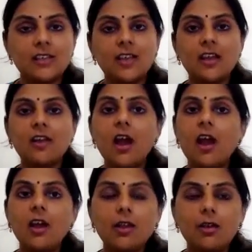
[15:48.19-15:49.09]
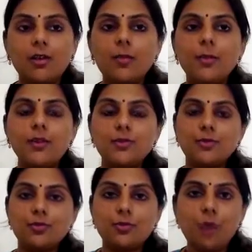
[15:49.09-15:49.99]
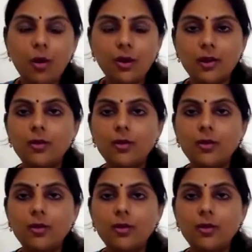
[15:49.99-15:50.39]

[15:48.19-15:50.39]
I said, you're being so wrong,